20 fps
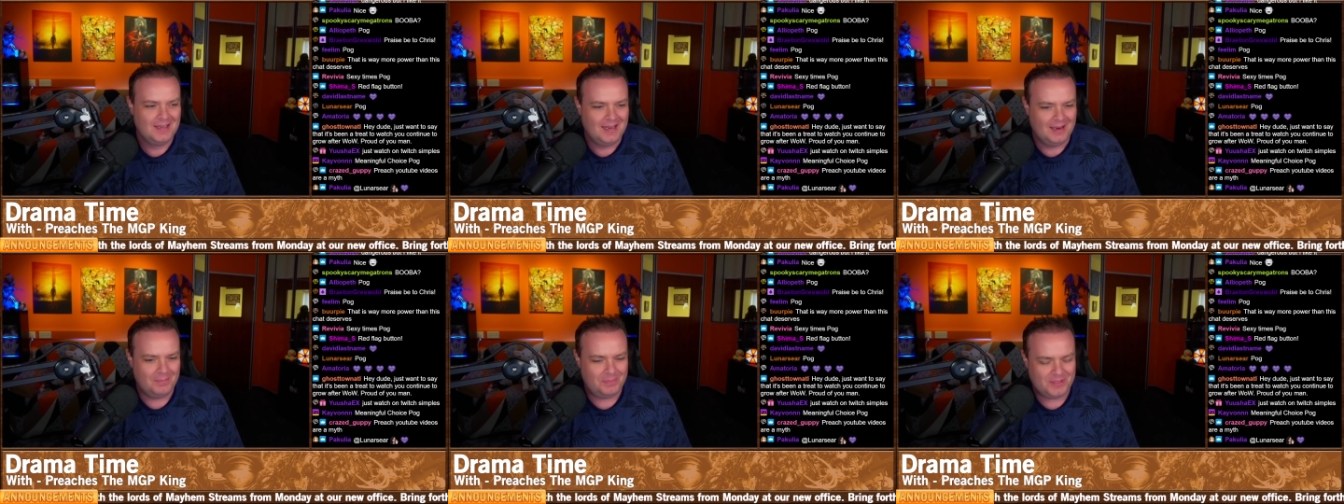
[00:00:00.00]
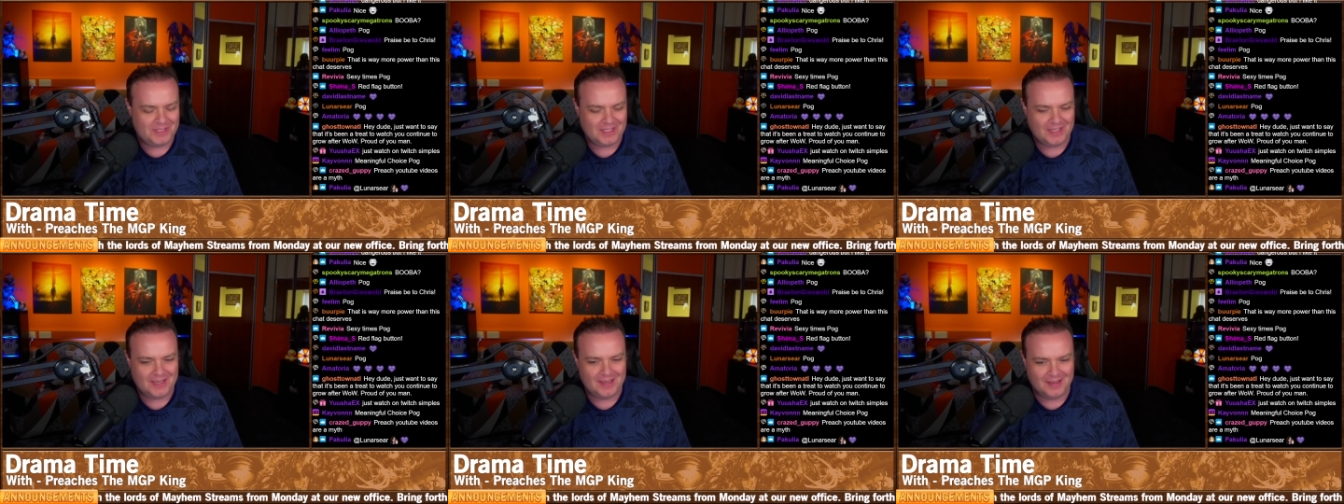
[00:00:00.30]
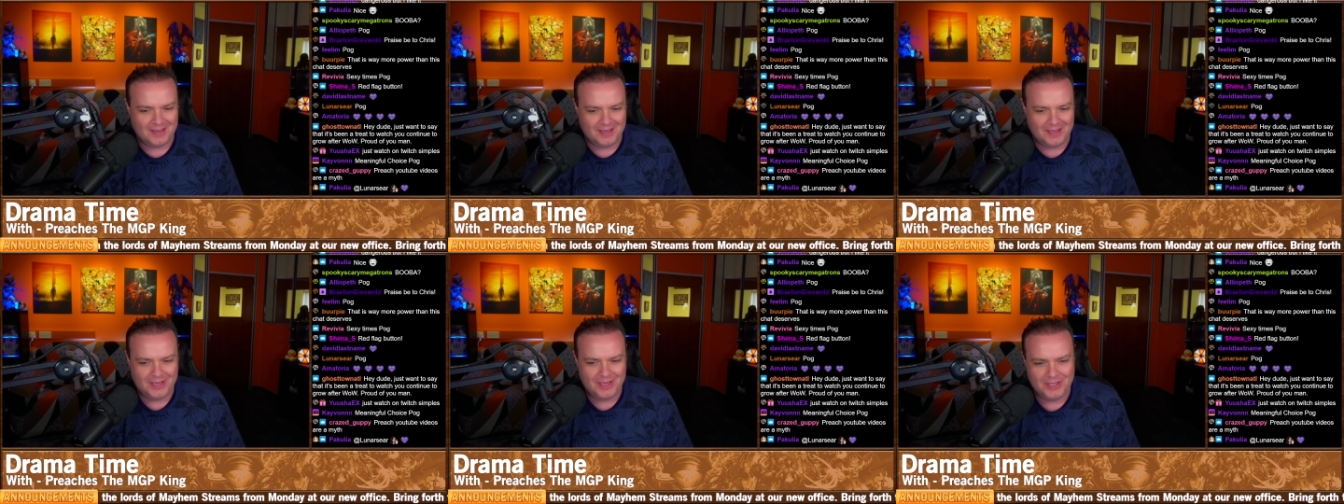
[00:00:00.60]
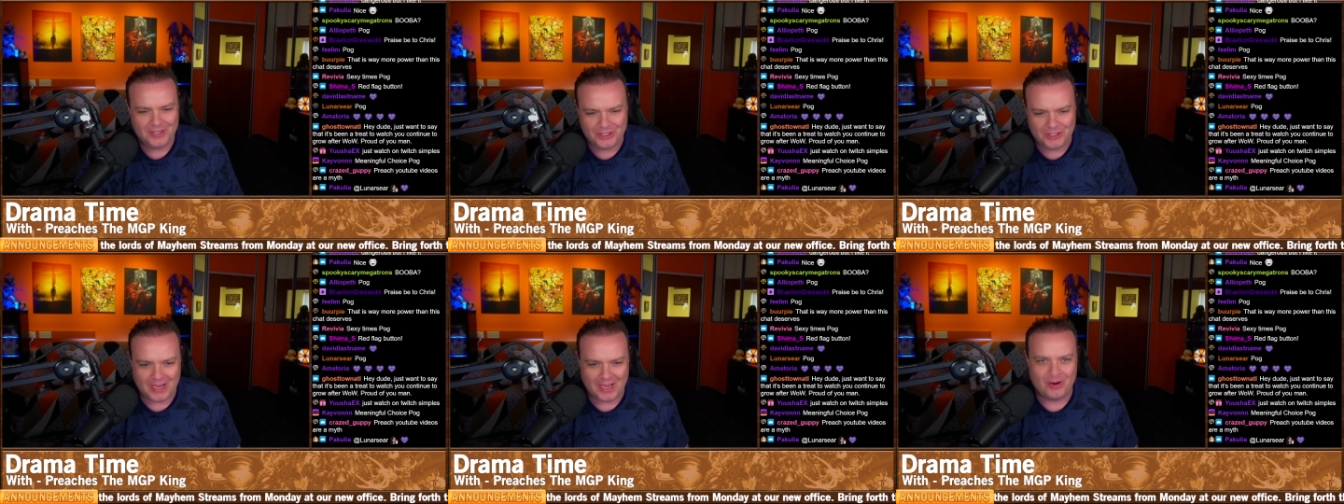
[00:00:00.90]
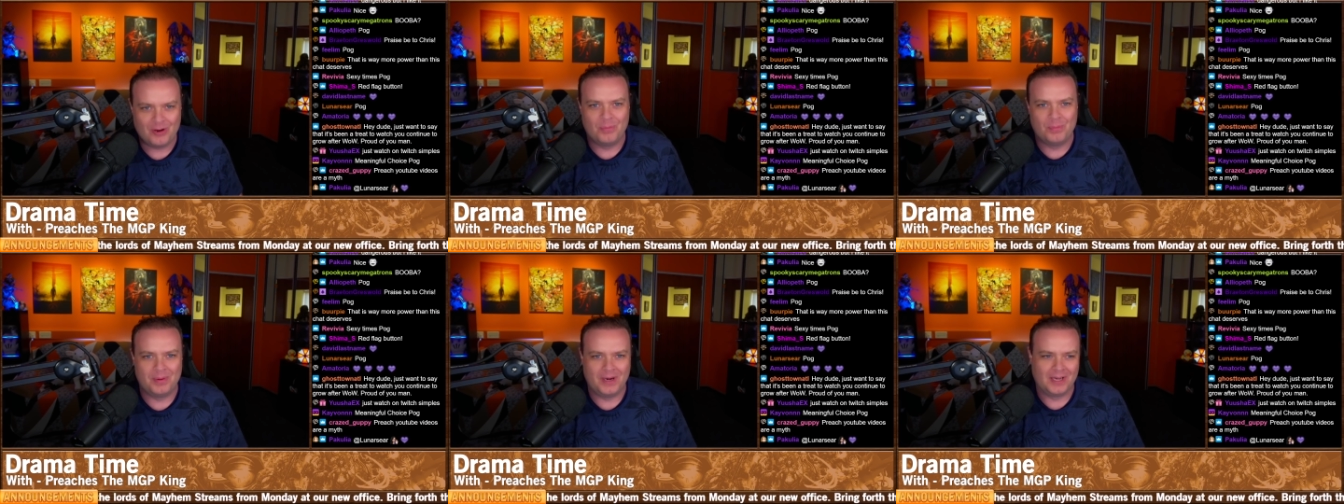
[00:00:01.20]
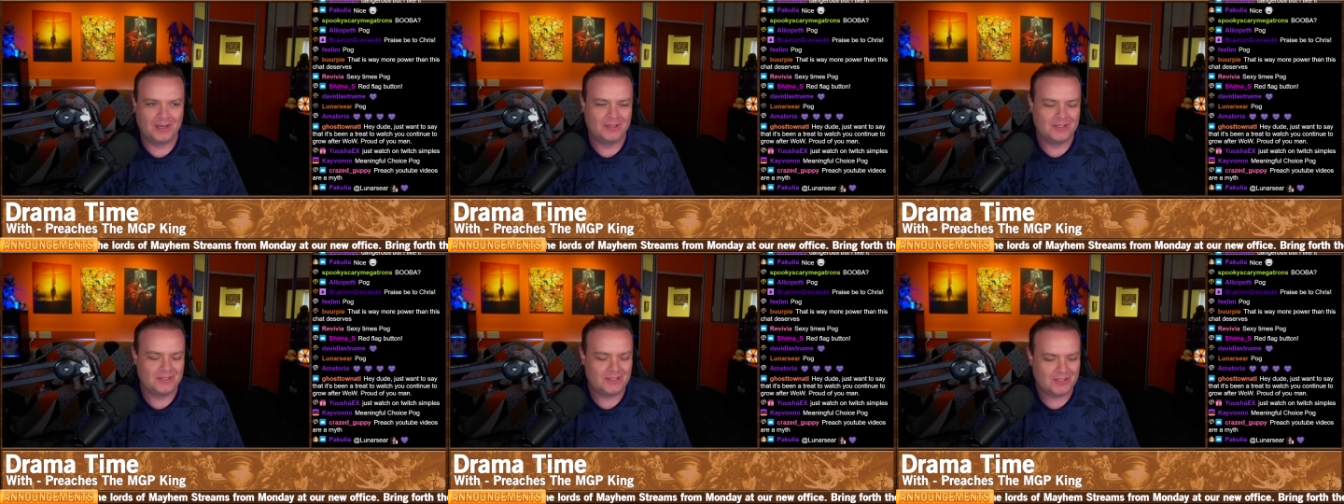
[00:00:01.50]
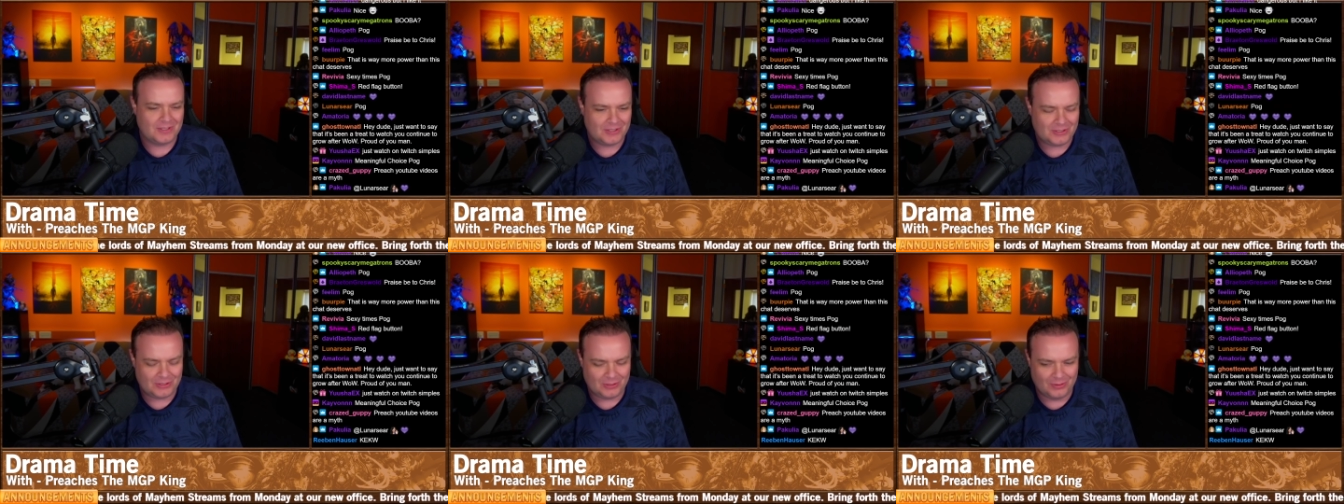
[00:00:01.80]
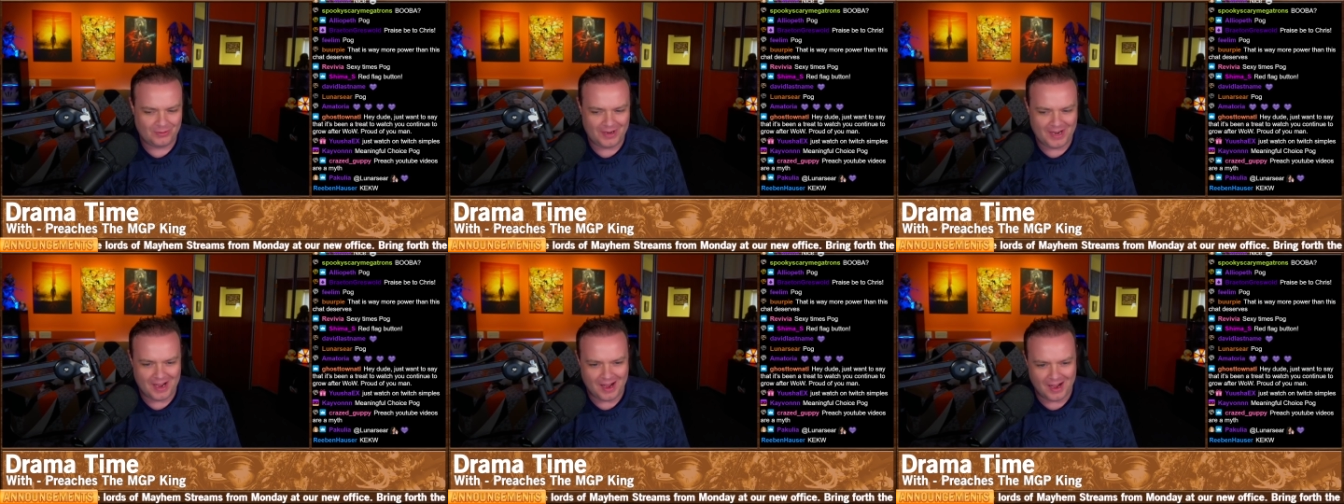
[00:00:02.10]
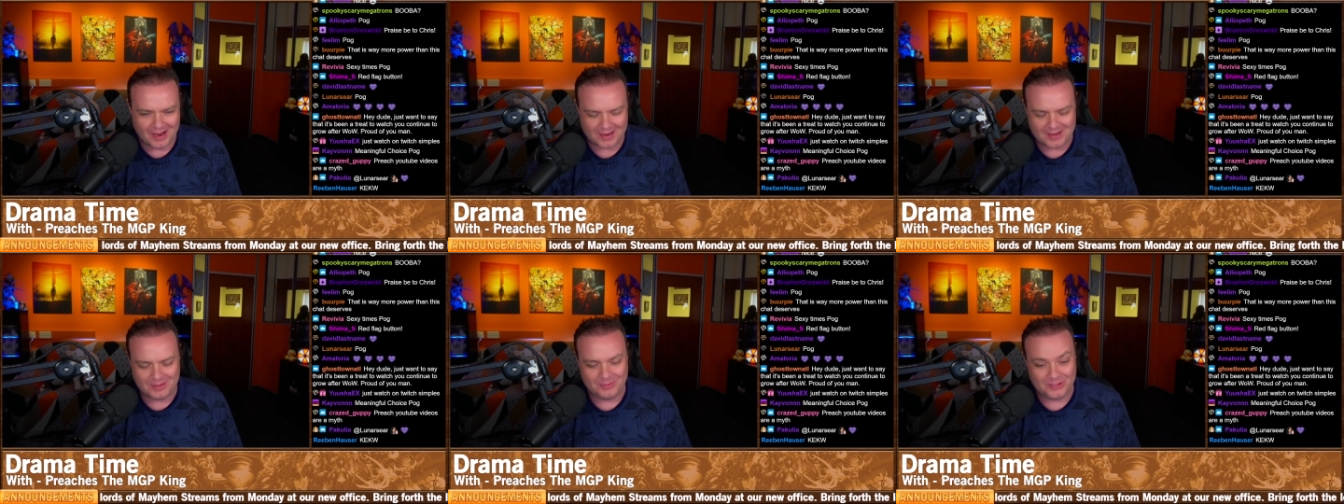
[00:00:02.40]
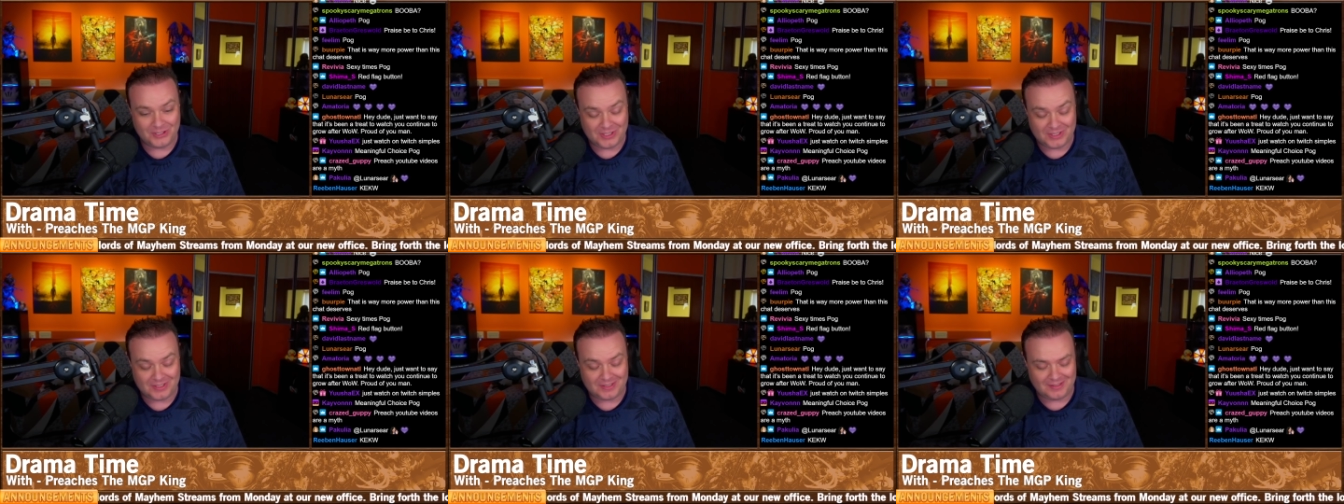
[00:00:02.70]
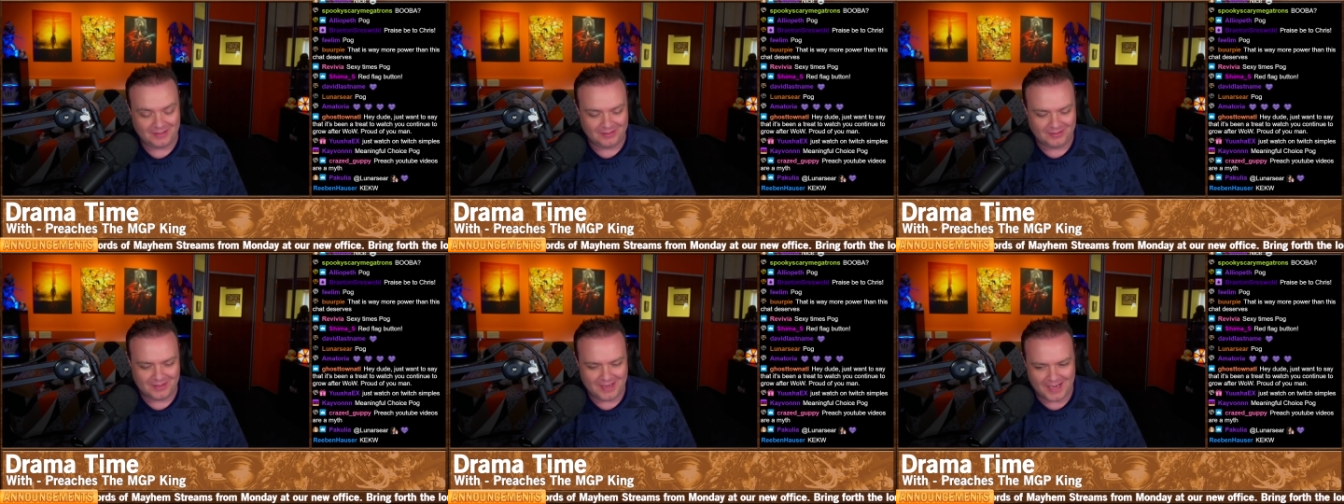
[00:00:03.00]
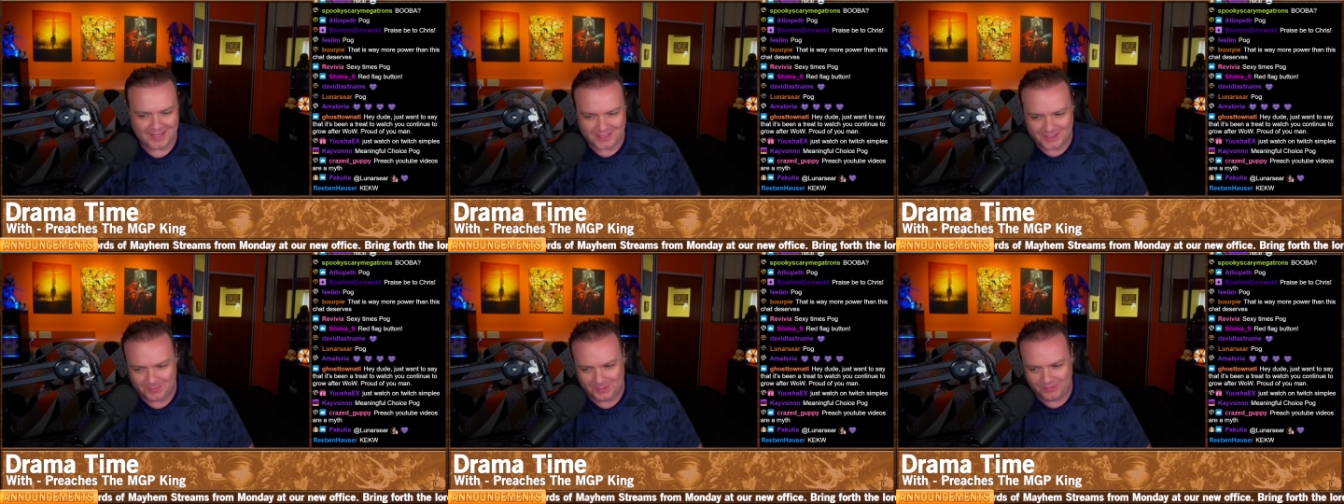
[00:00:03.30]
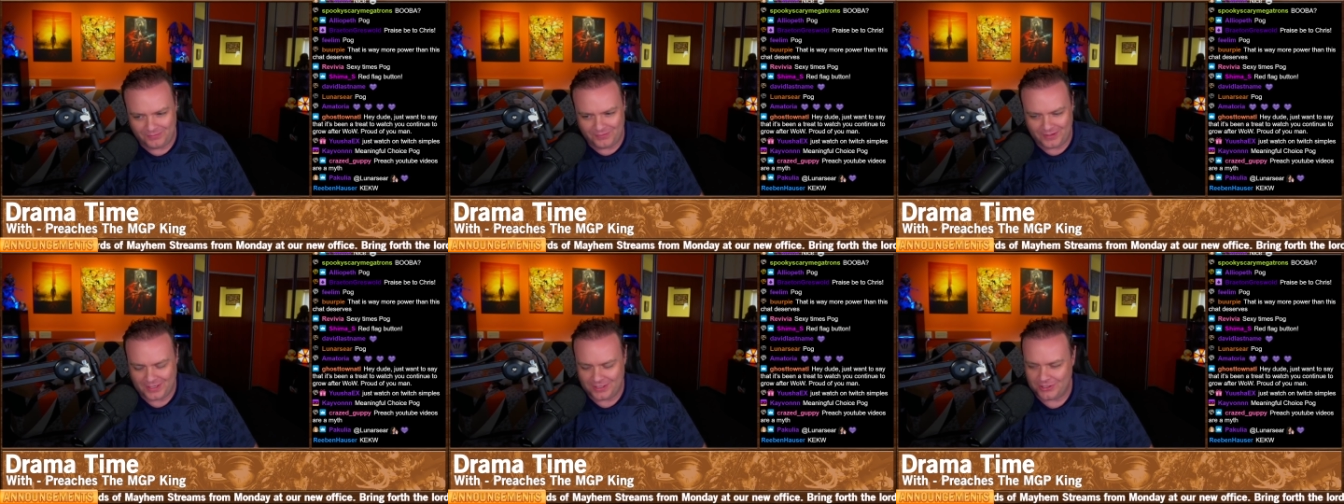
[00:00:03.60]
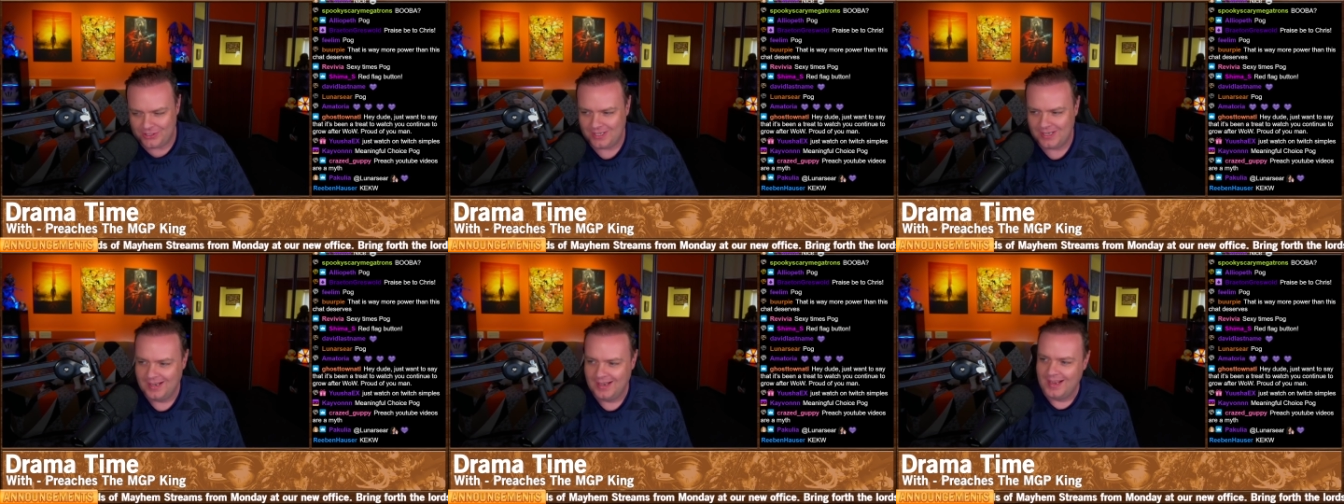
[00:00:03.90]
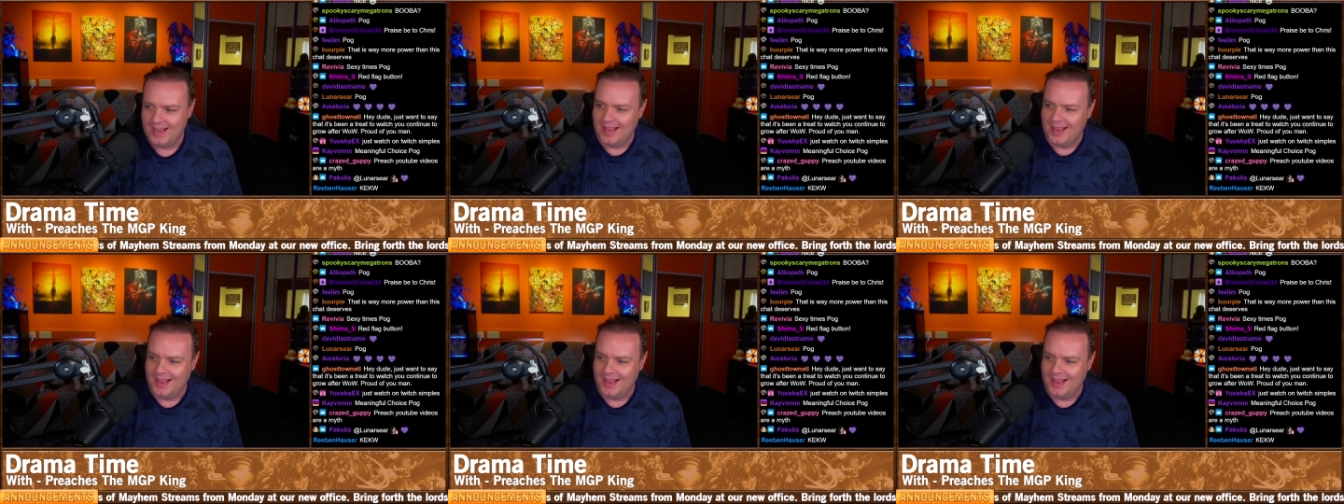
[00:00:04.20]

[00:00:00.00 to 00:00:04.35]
in particular, Shadowbringers story arc, which is still yet to be finished.